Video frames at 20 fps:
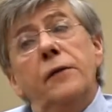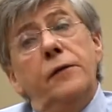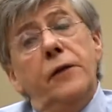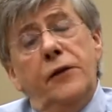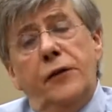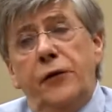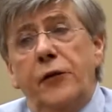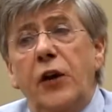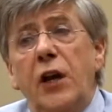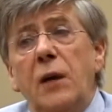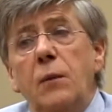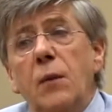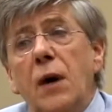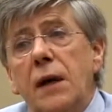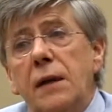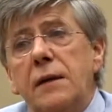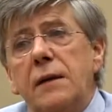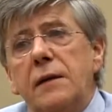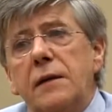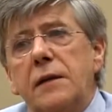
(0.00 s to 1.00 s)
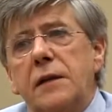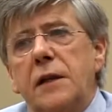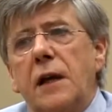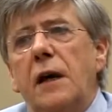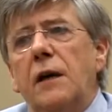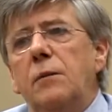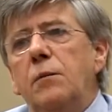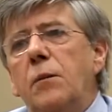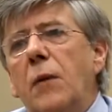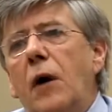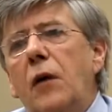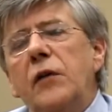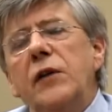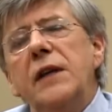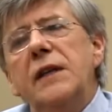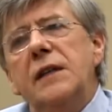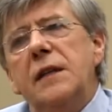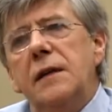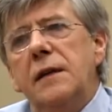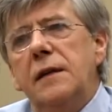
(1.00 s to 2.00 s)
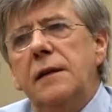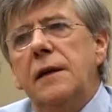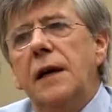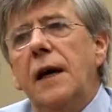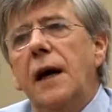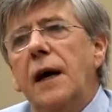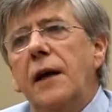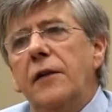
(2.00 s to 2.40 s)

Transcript: for three months and monitored